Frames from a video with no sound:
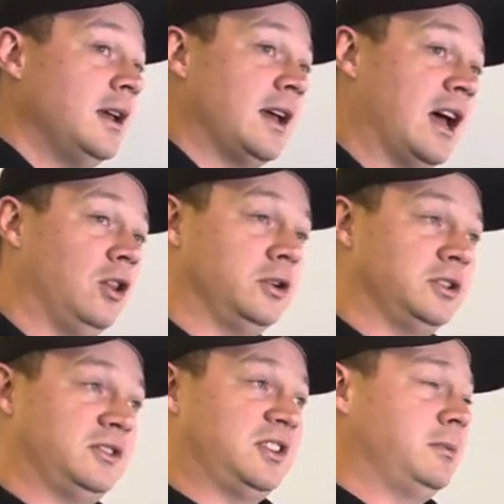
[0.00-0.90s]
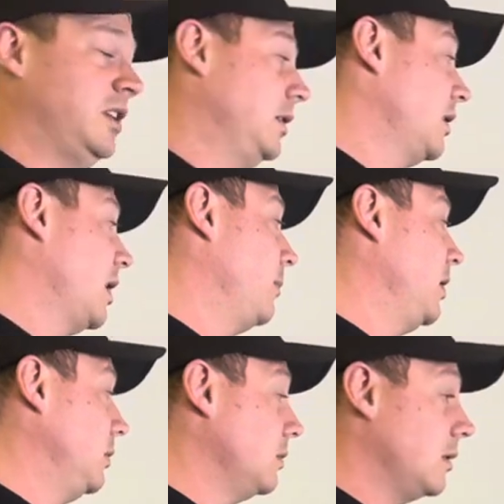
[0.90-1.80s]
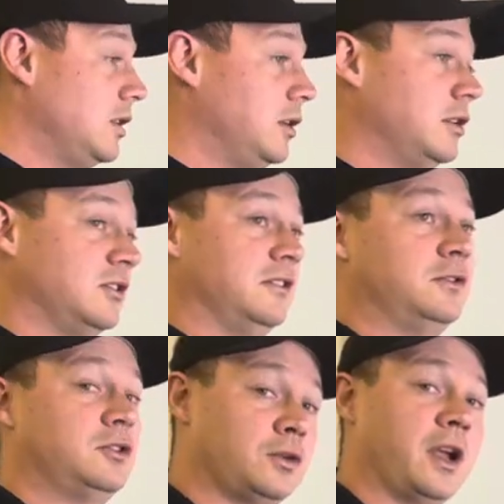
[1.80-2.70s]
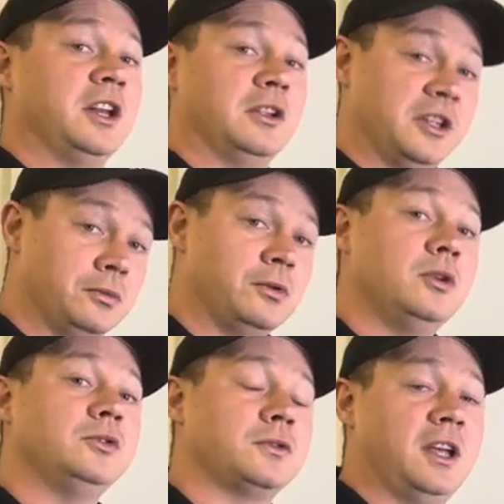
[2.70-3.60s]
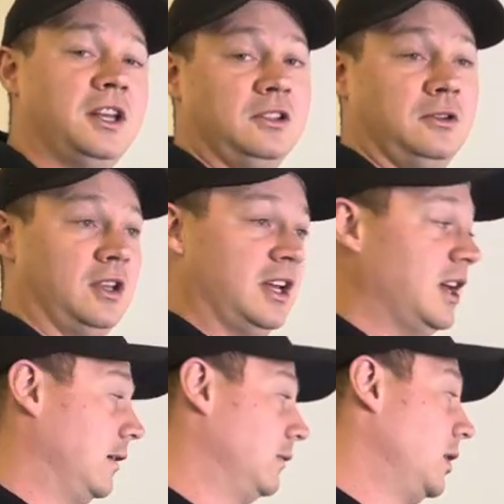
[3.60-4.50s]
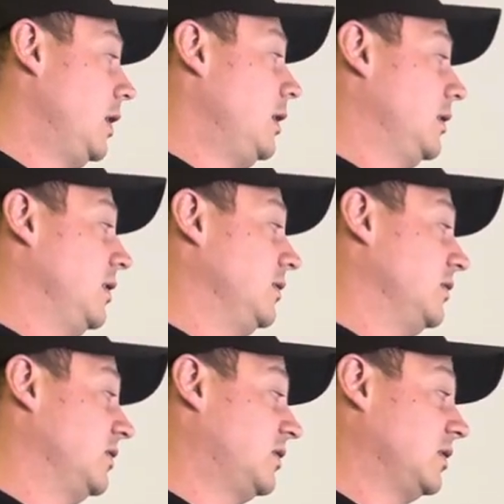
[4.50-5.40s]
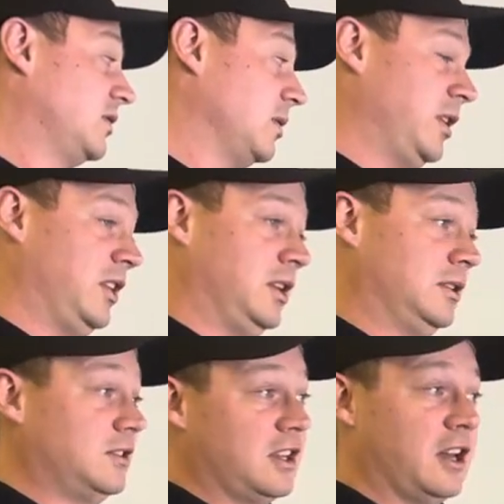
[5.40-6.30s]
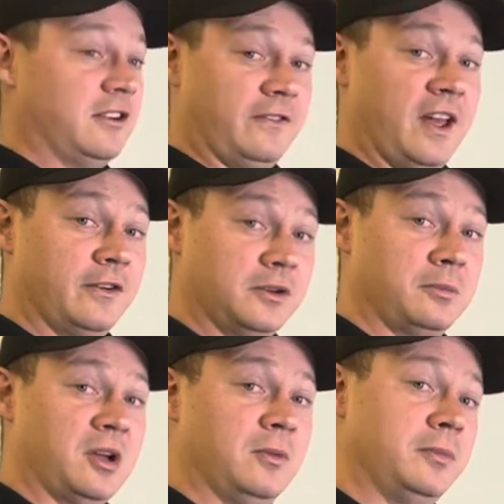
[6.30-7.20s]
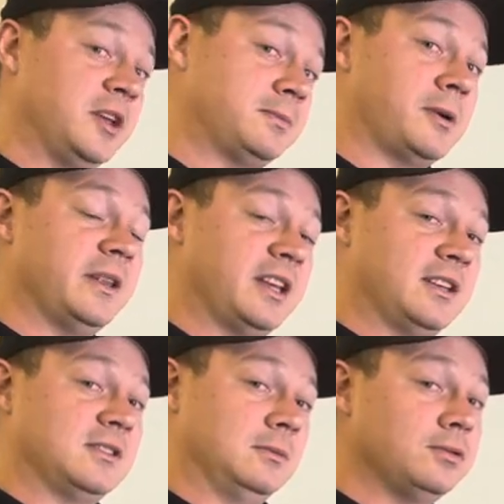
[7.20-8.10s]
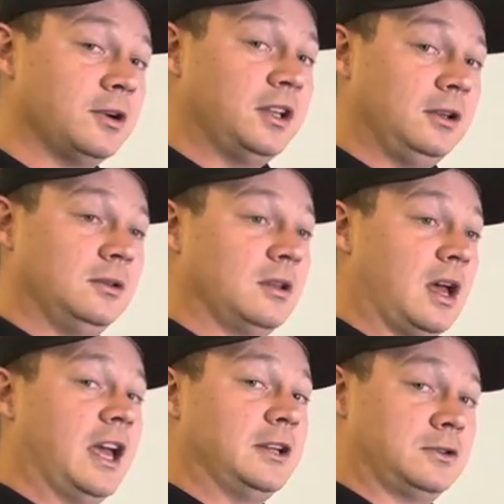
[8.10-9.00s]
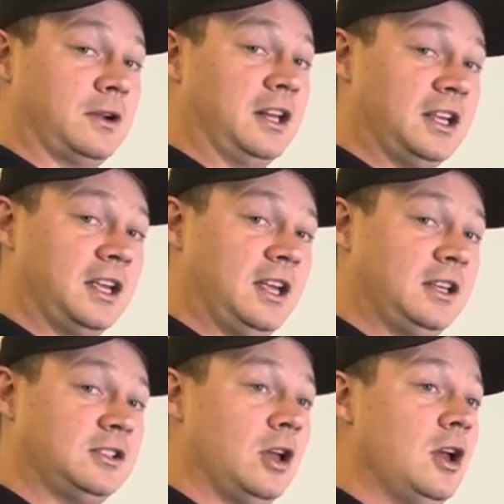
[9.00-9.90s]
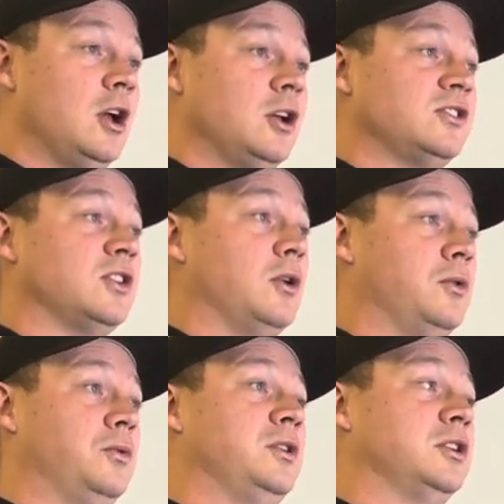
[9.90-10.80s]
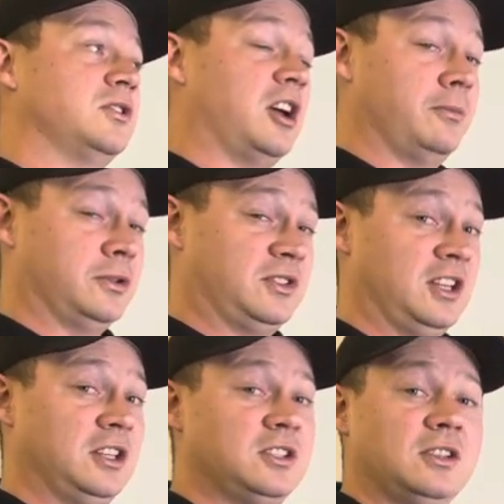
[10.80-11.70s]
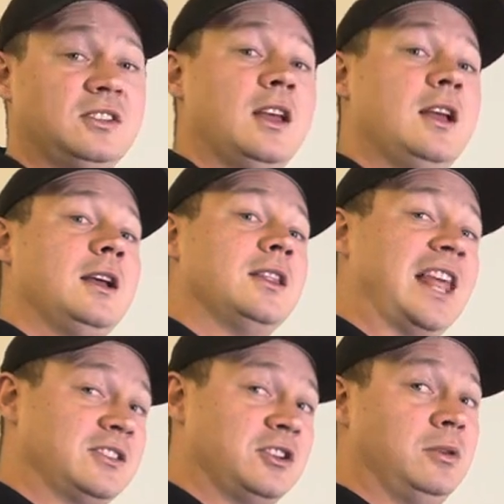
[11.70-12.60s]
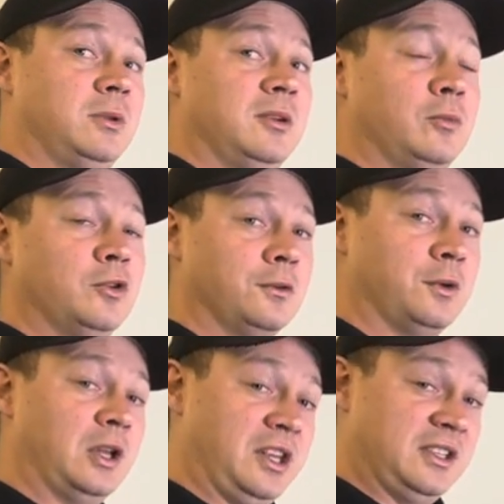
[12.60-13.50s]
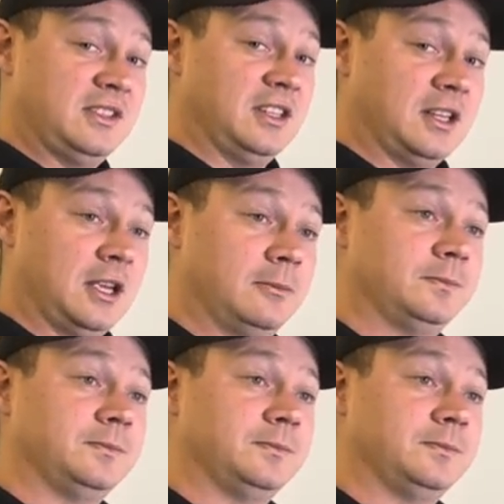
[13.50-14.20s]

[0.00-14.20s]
How long does somebody, how many years of training, like real training, do they have? Because somebody that's got a 500-pound bench probably has a pretty high training age. So when you're talking percentages, that's going to be a more realistic